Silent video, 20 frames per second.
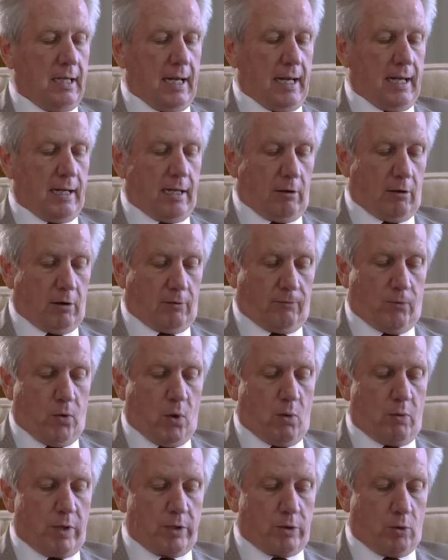and I look
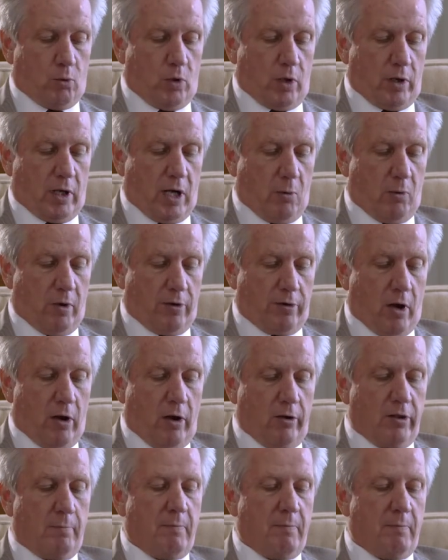forward to working with all the